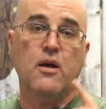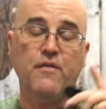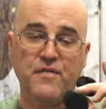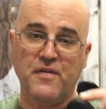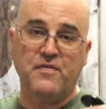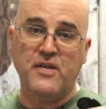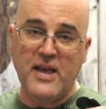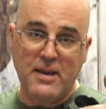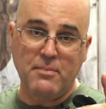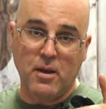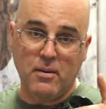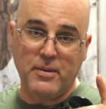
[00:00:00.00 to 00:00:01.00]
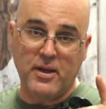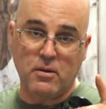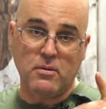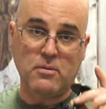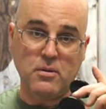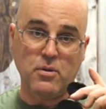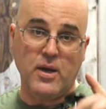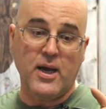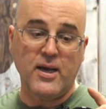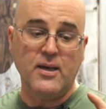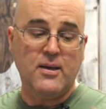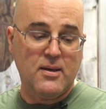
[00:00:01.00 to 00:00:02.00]
58 millimeter,
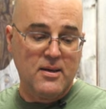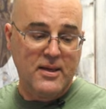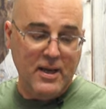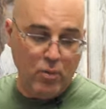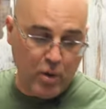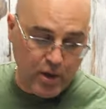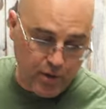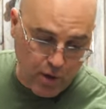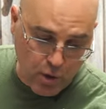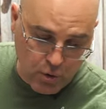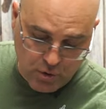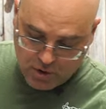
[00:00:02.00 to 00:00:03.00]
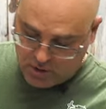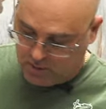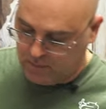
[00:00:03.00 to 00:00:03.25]
okay? Get one of those.